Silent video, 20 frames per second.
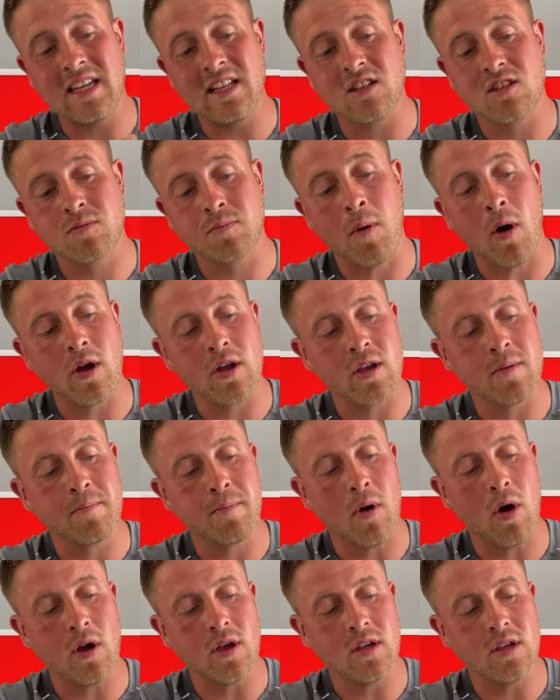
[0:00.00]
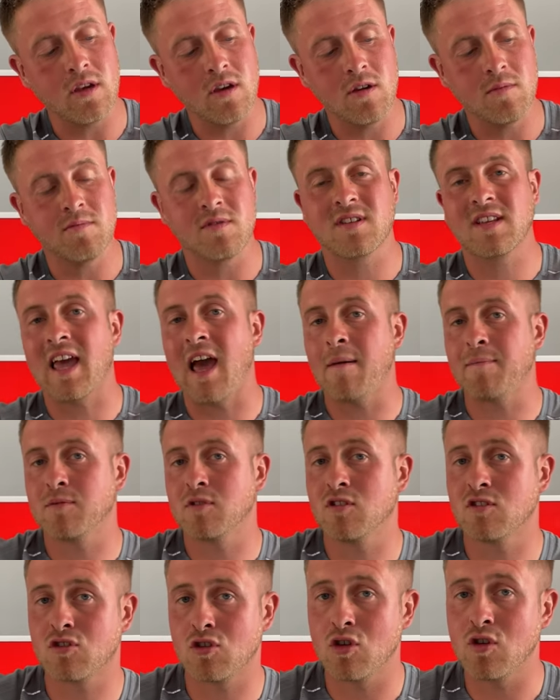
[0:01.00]
inspired by um,
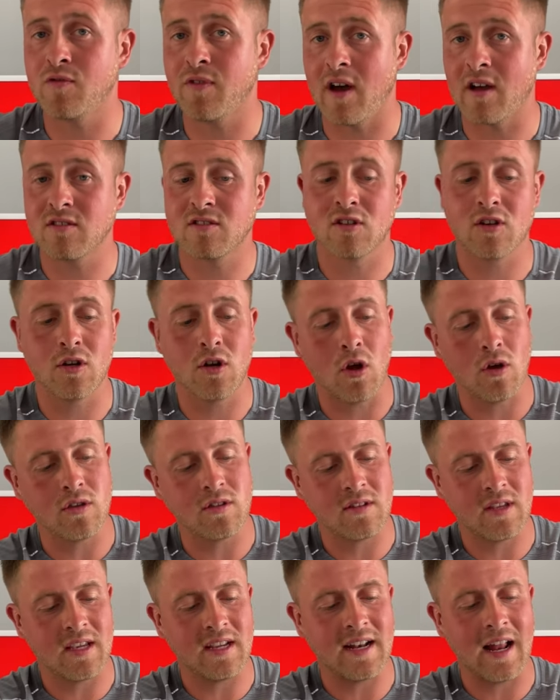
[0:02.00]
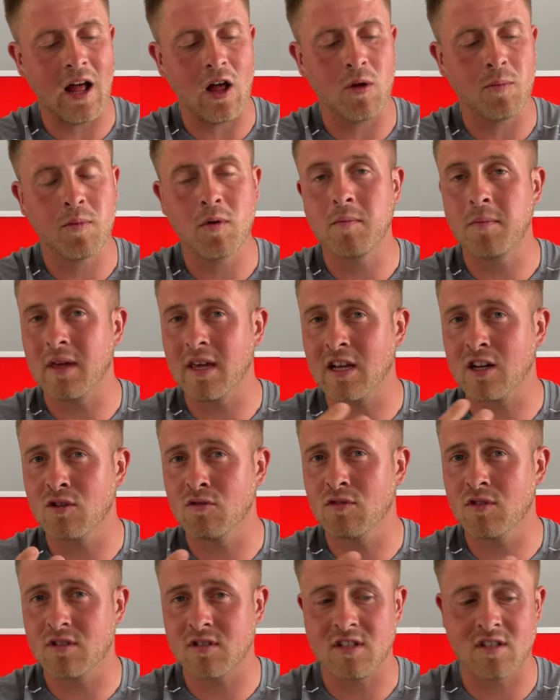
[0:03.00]
Skepta's 2019 album,
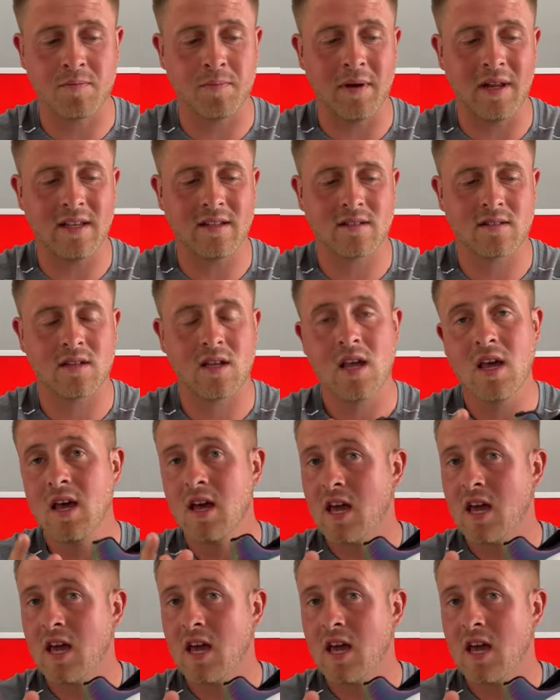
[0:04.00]
Ignorance is Bliss.